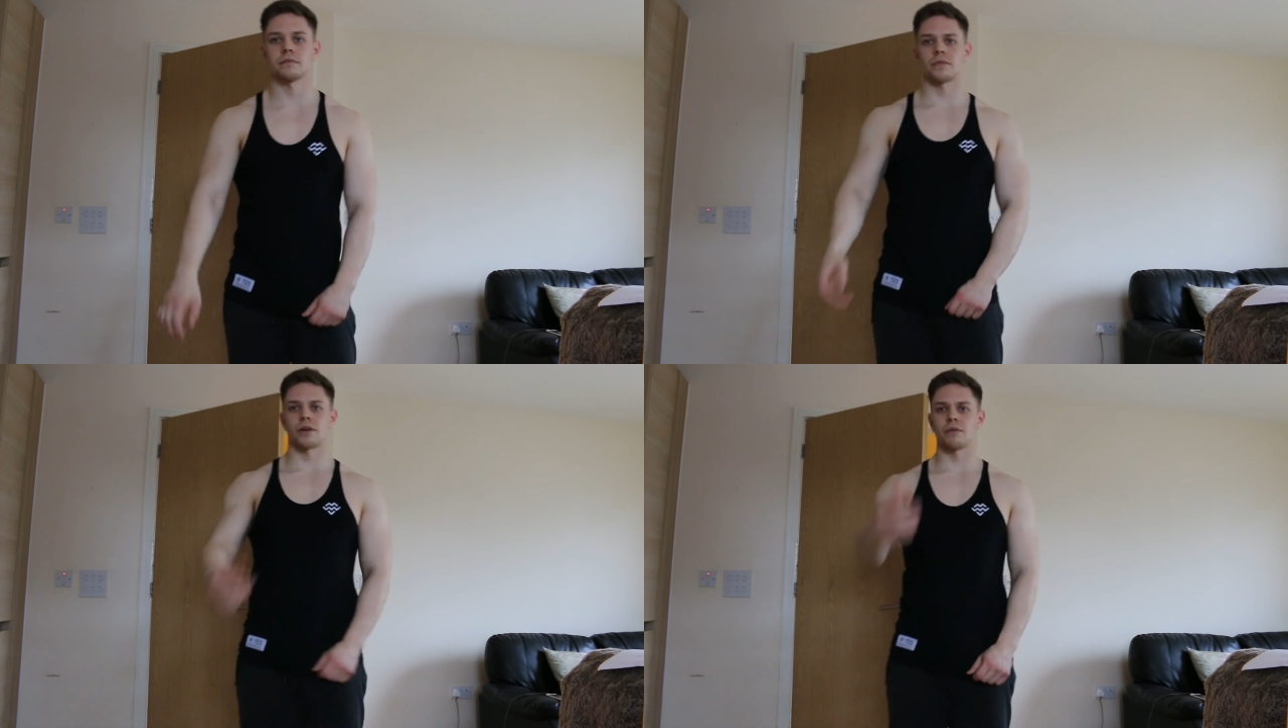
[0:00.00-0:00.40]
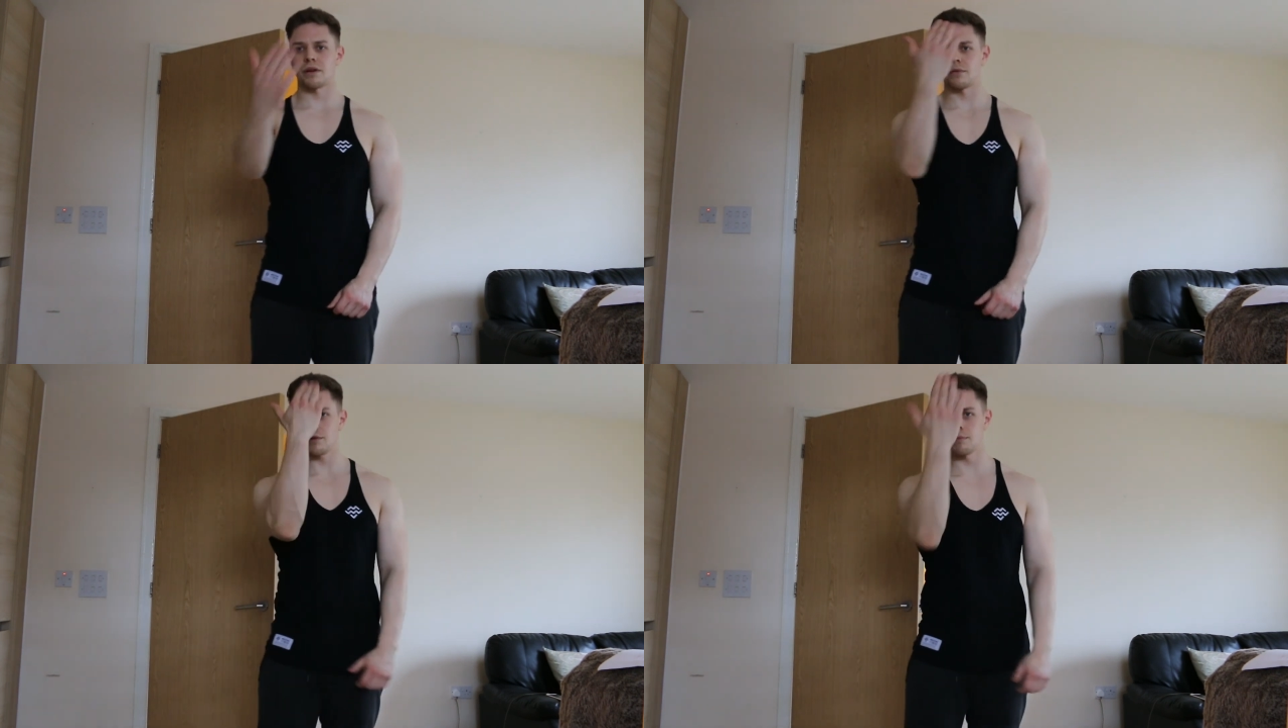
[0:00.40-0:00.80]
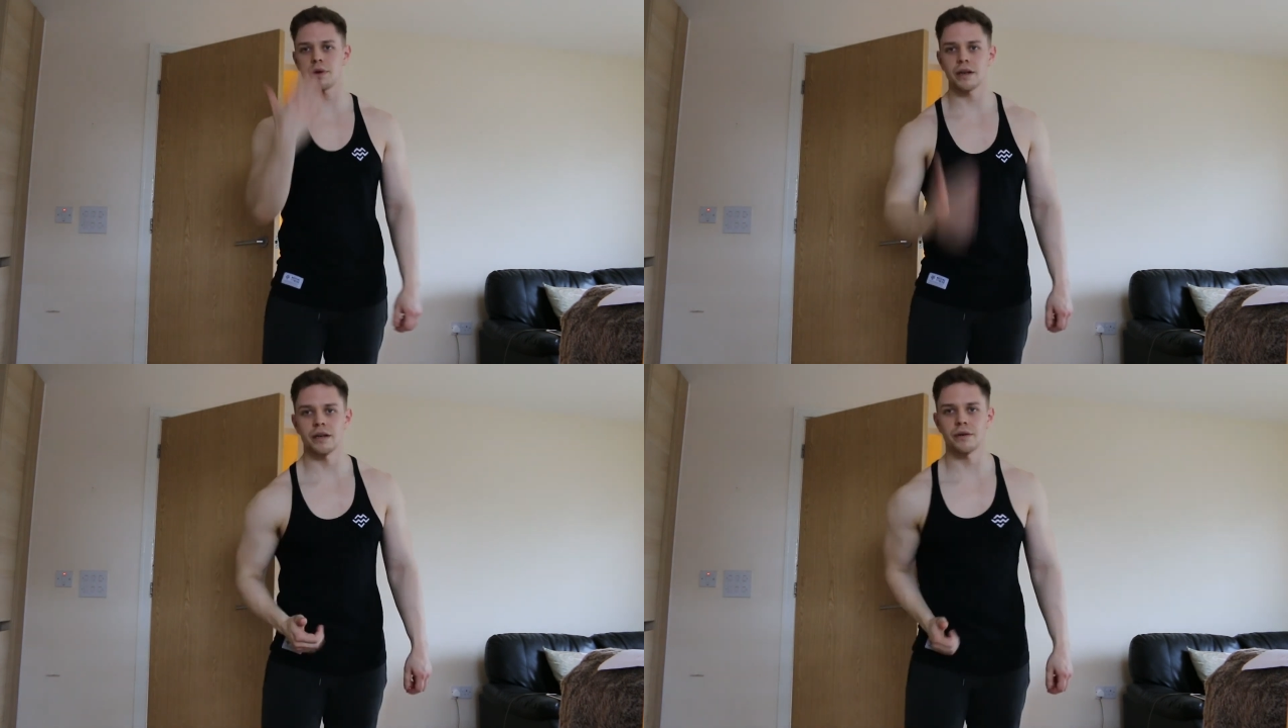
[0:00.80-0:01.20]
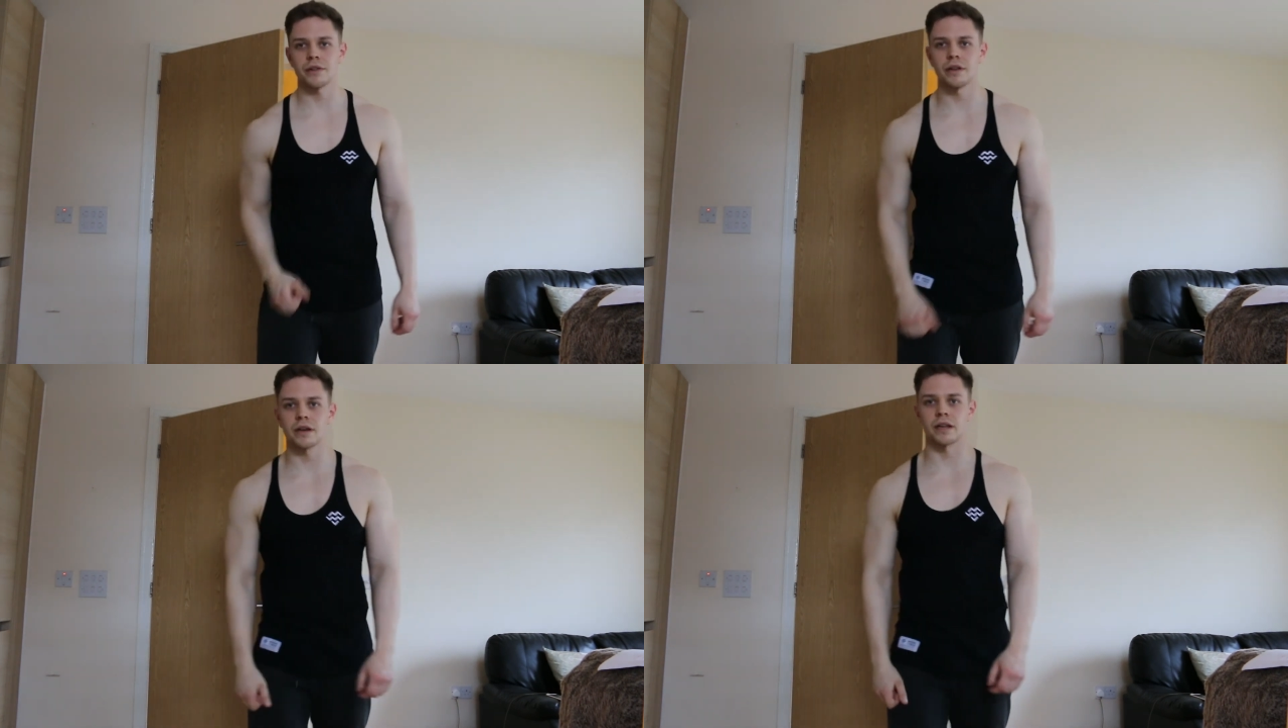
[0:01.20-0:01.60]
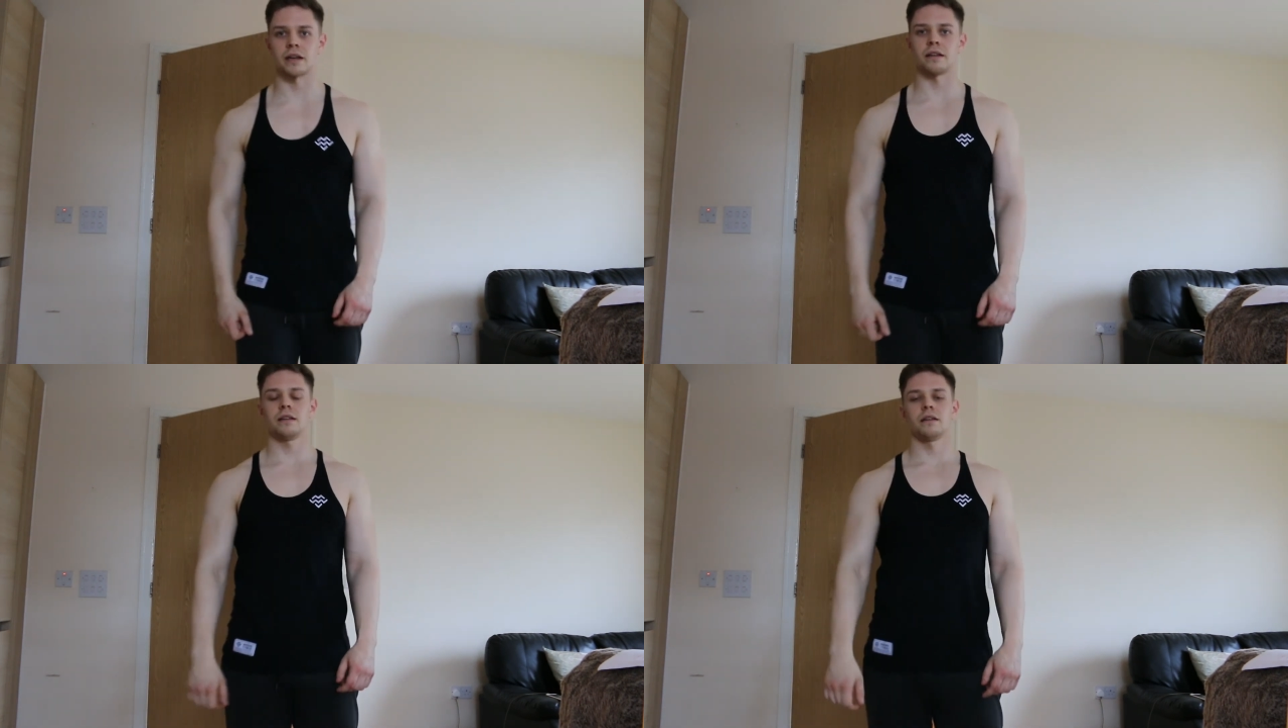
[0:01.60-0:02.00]
So you're going to think, what the bloody hell is he looking
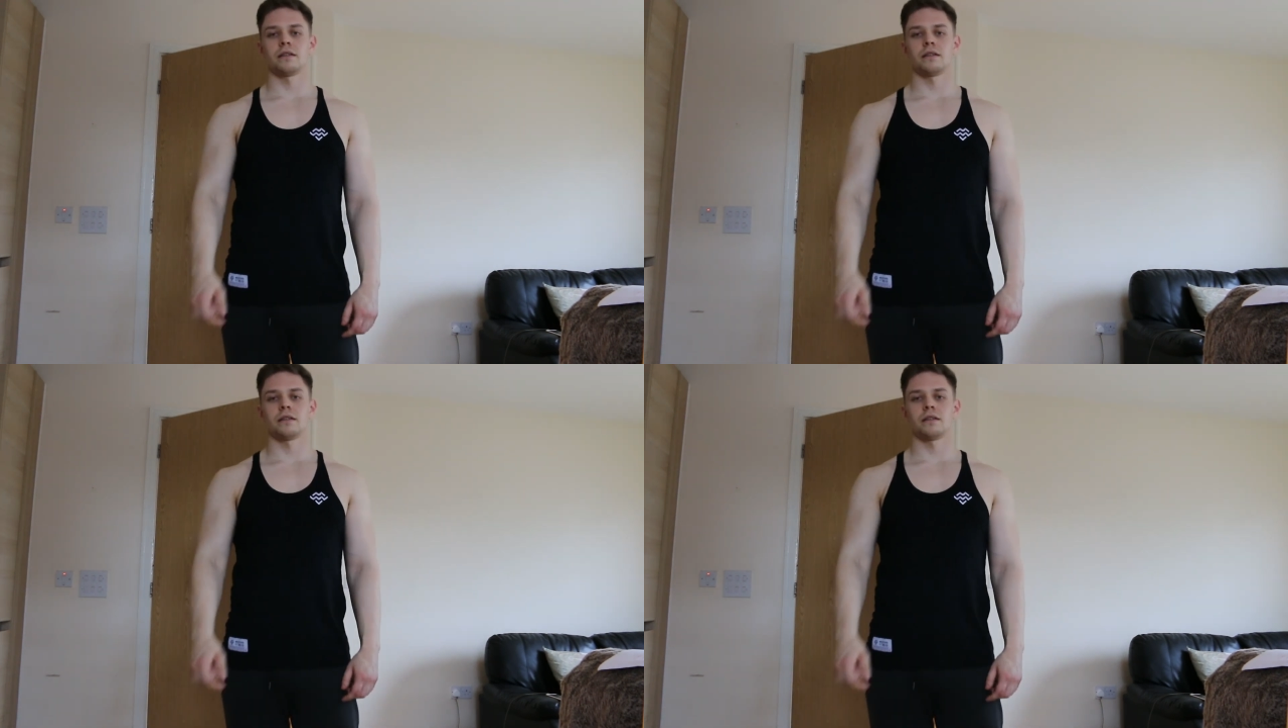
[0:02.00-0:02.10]
at?